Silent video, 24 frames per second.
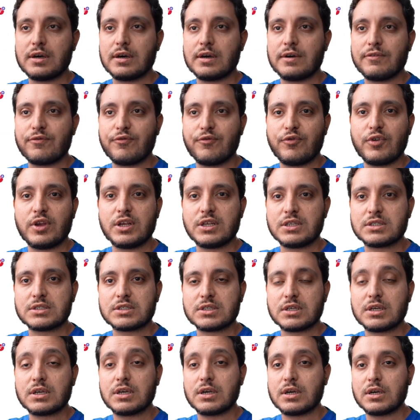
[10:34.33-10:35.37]

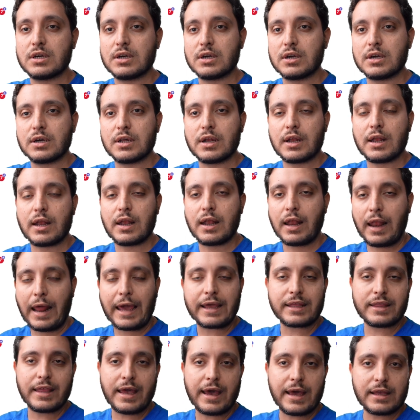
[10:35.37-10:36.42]
things
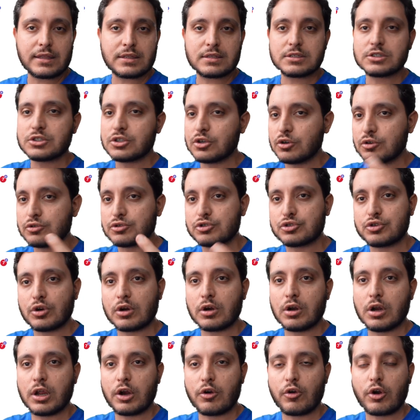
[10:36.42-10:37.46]
like that, so
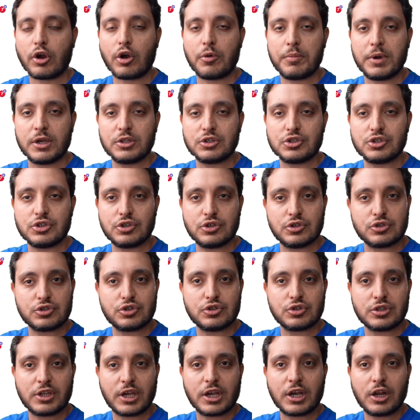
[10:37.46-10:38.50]
strongly recommend you
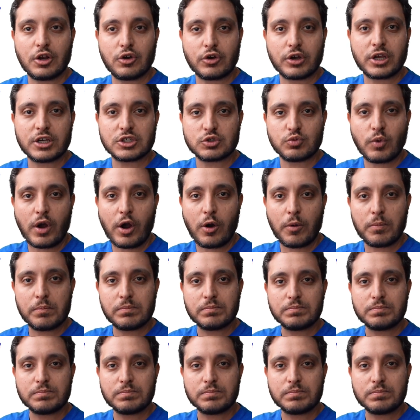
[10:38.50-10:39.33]
to take a look as well.